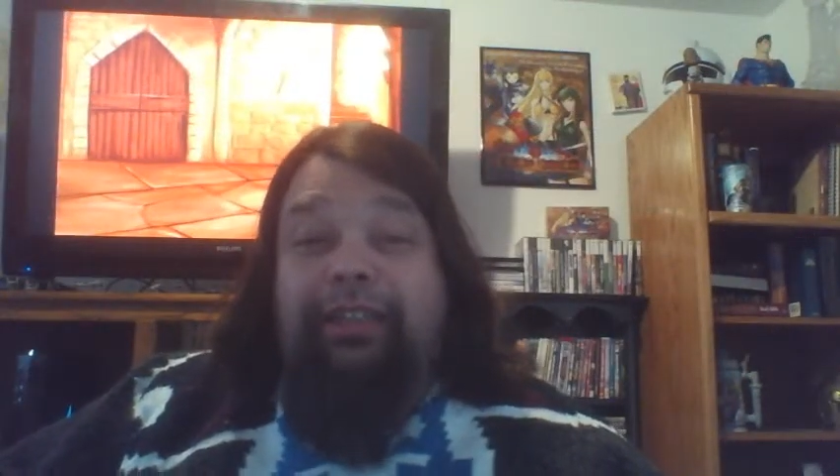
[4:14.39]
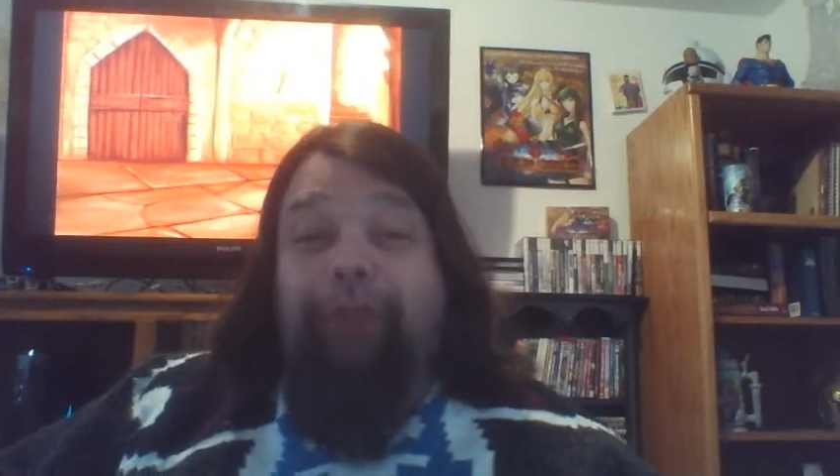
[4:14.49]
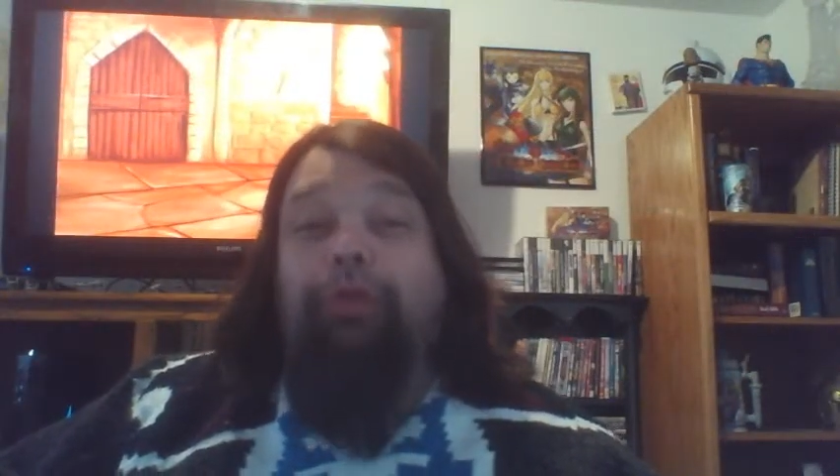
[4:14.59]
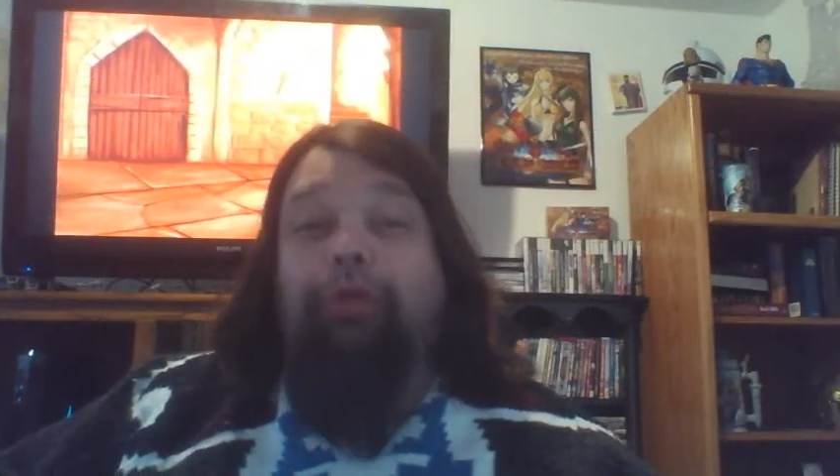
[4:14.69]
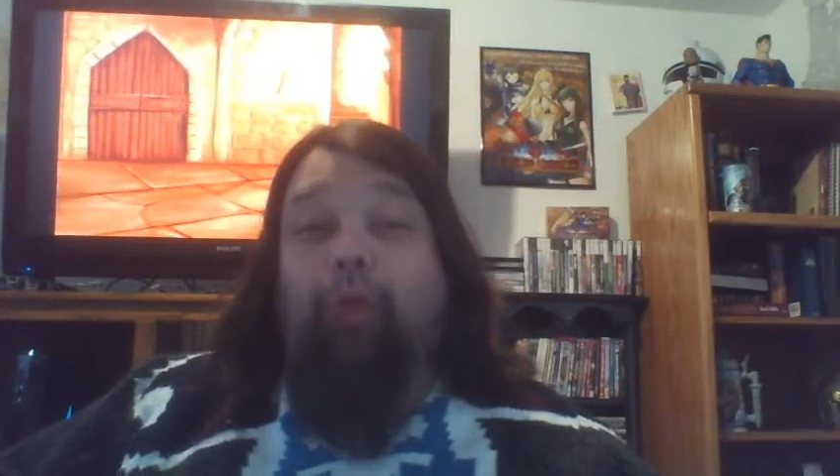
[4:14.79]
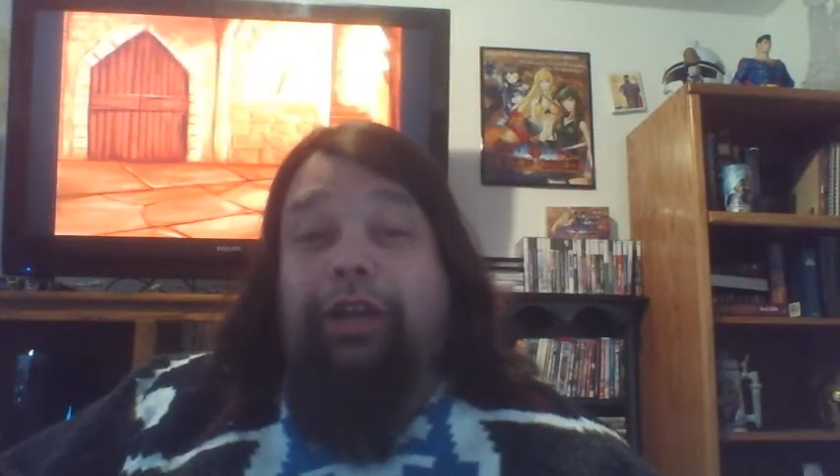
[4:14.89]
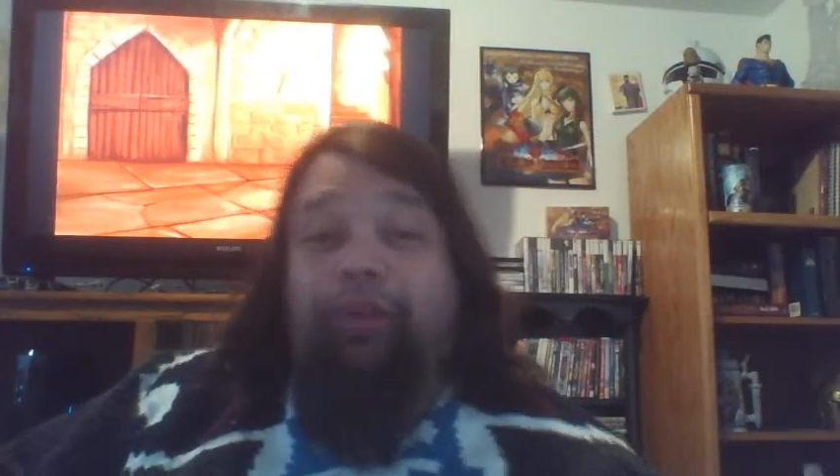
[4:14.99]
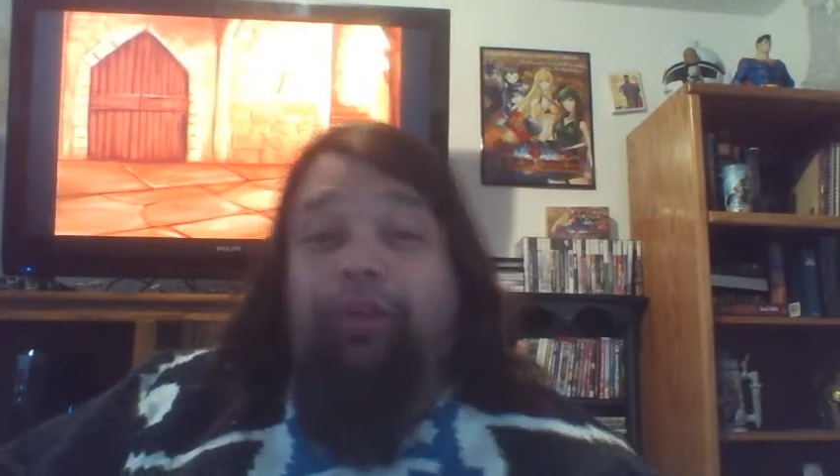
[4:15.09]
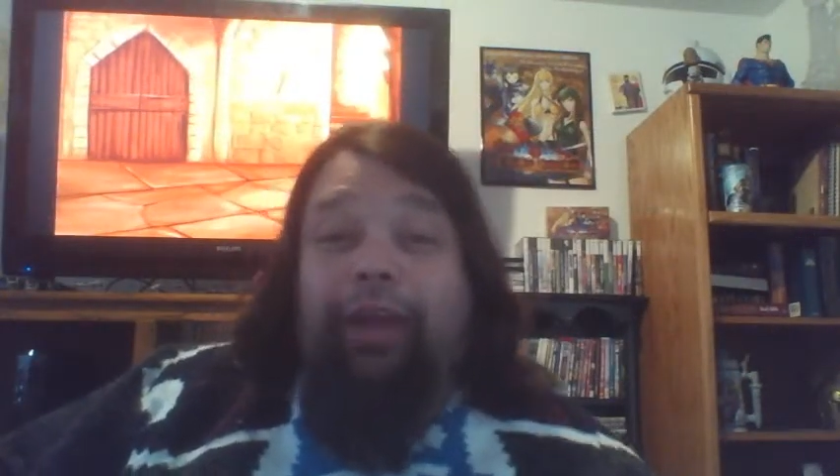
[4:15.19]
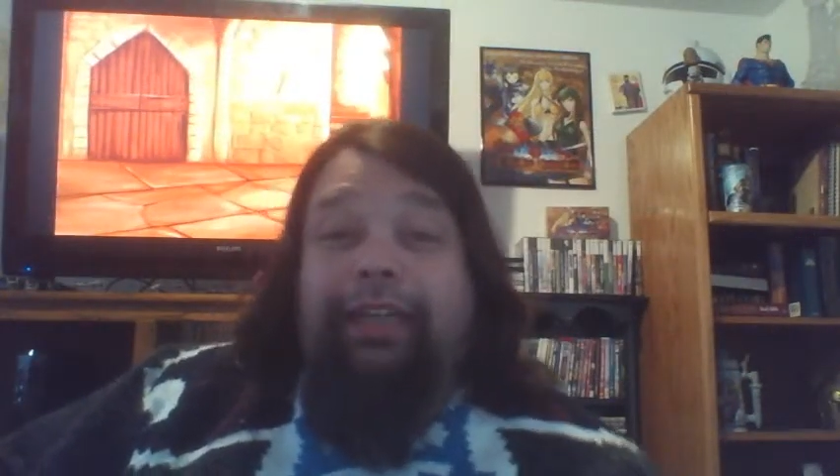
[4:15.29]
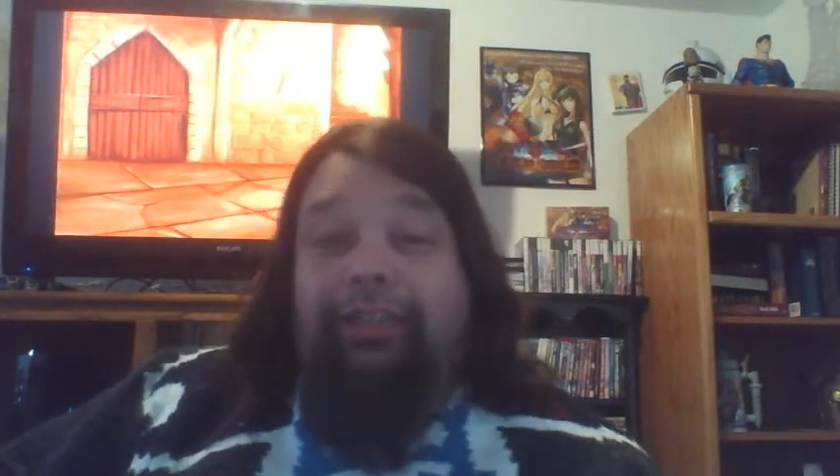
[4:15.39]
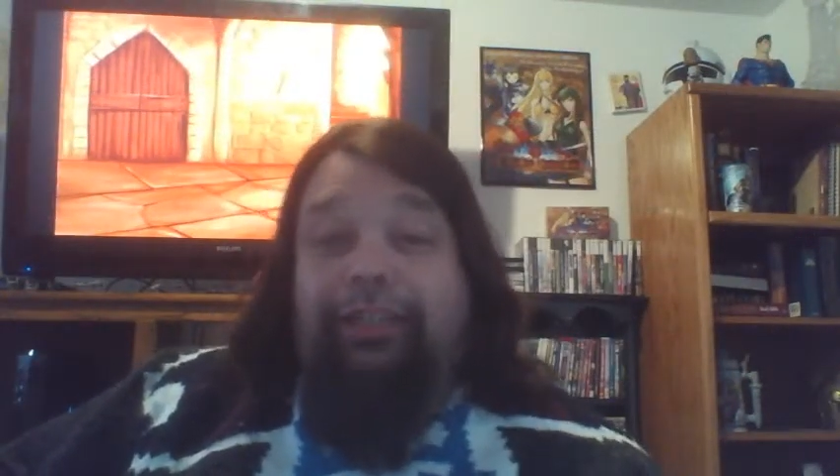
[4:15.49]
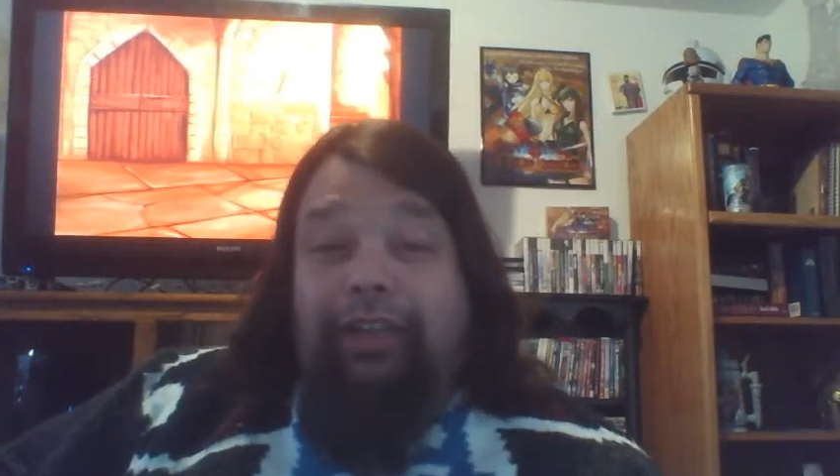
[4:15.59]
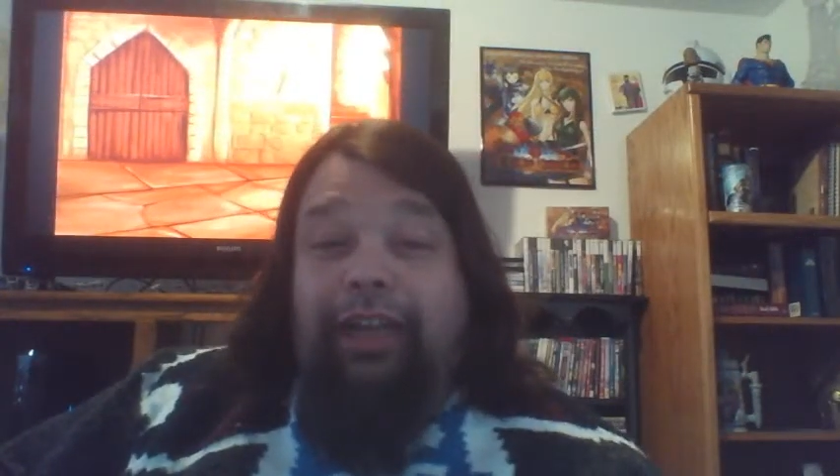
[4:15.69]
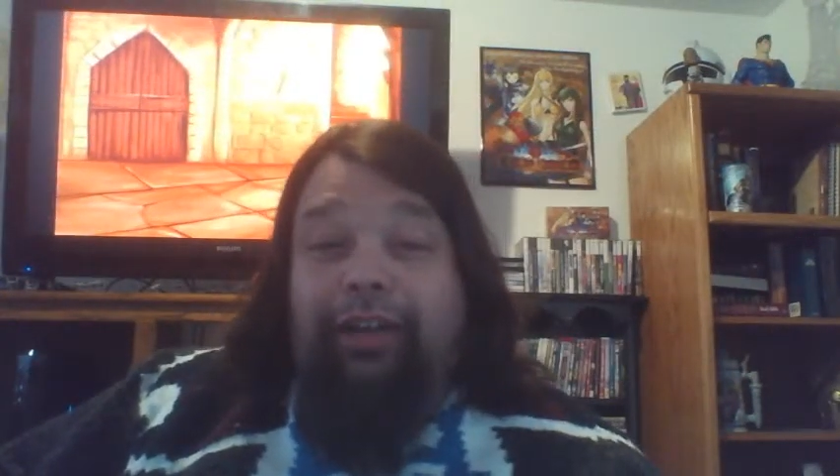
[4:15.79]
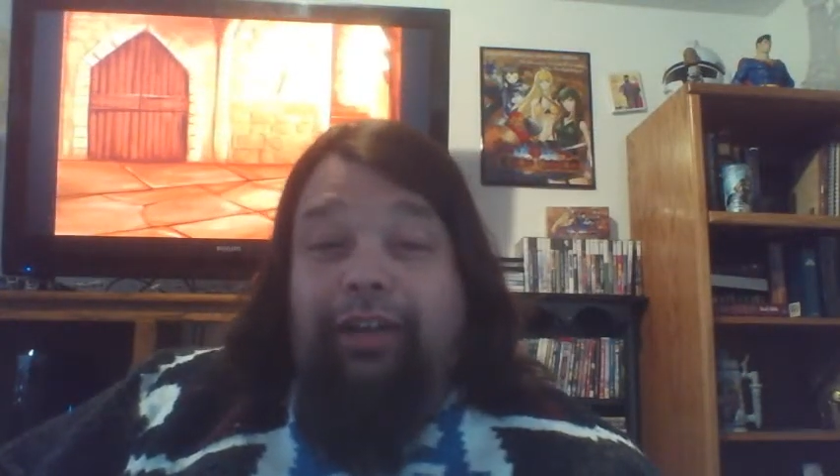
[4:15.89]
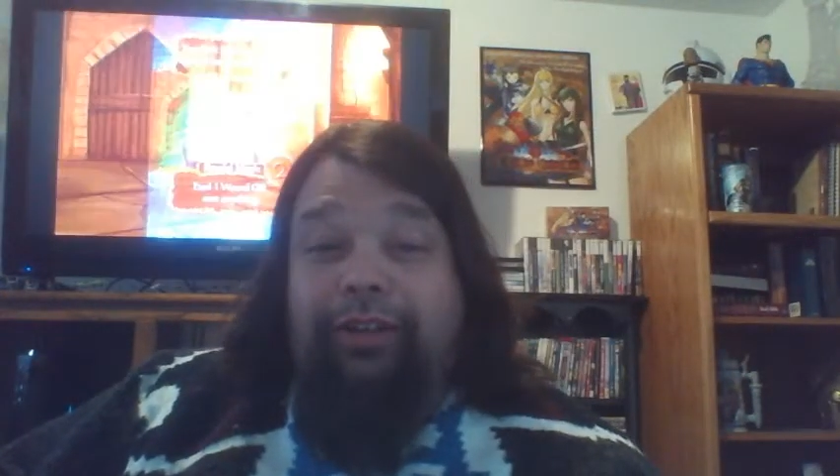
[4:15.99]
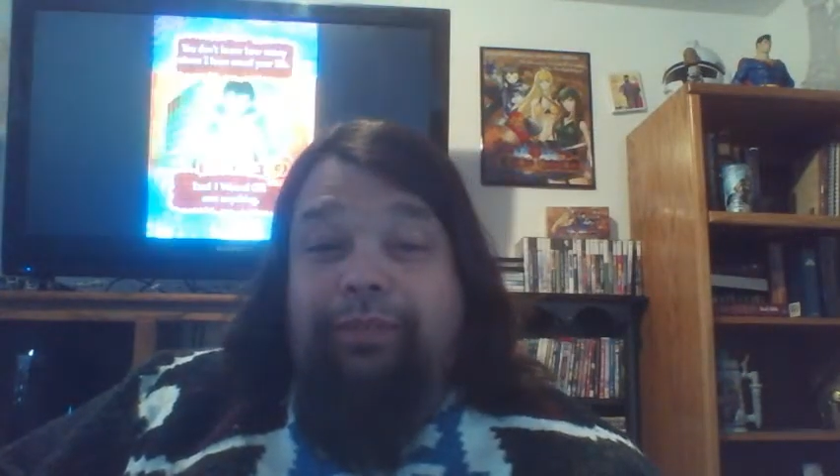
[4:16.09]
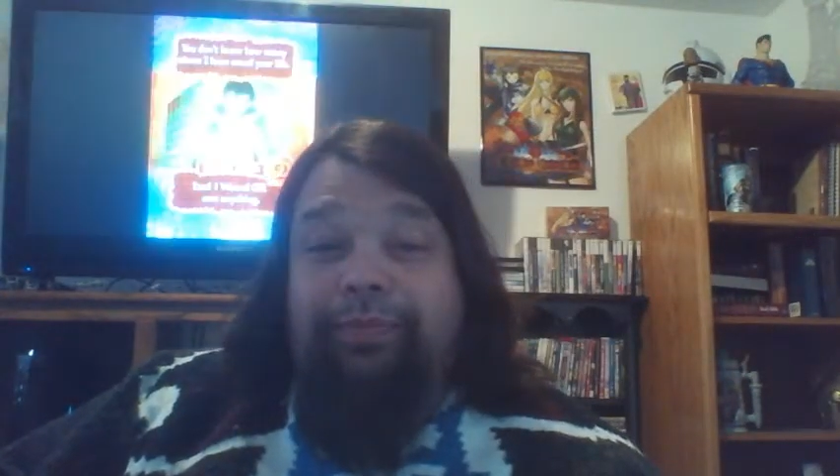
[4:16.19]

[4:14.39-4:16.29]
of the Red Dragon's lair.